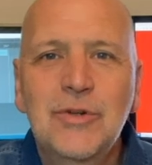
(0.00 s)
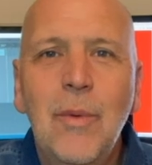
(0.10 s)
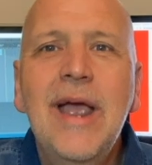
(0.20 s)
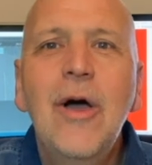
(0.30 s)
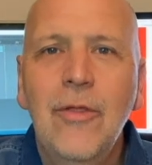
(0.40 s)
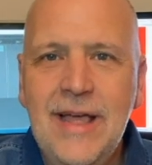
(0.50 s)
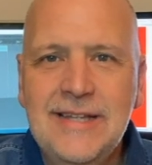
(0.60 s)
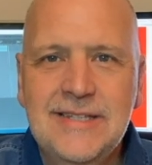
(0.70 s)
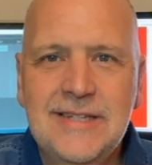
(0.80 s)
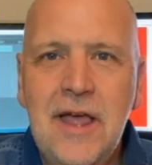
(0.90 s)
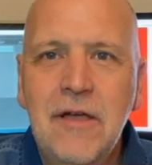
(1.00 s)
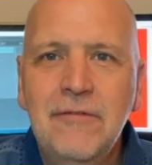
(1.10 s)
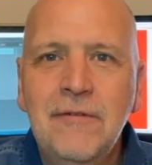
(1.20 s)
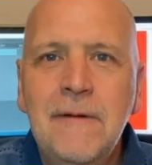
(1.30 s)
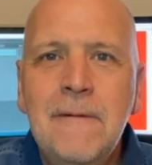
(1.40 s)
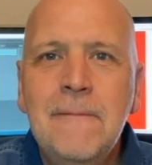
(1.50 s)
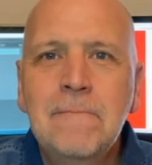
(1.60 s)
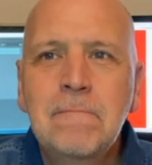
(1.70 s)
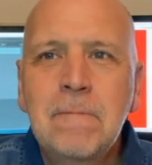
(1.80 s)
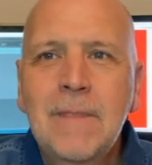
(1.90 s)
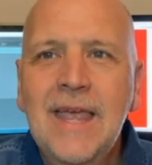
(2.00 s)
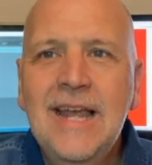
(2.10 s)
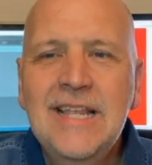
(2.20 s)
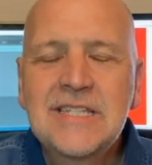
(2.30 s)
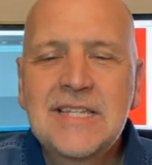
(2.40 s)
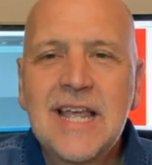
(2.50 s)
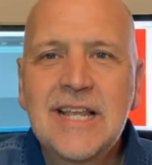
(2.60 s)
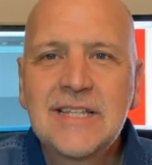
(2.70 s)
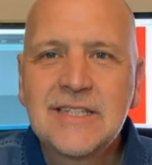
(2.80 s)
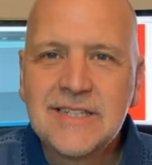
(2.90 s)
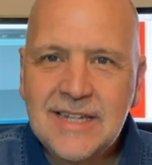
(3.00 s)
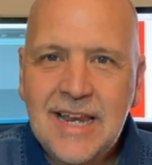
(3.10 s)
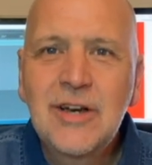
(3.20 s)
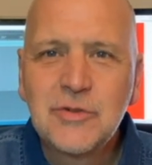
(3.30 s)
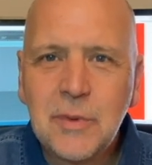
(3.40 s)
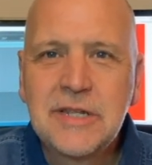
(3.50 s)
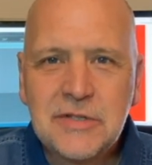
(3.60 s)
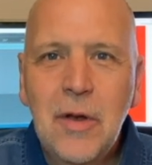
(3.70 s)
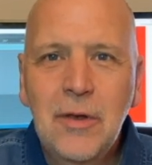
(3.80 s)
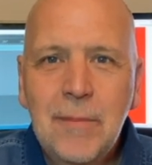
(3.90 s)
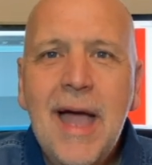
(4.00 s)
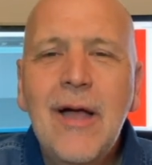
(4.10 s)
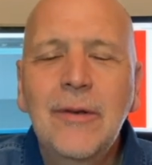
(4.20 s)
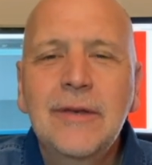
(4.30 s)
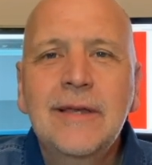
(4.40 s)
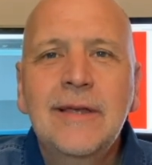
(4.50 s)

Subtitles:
away all that stuff, and he says, here's what it's all about.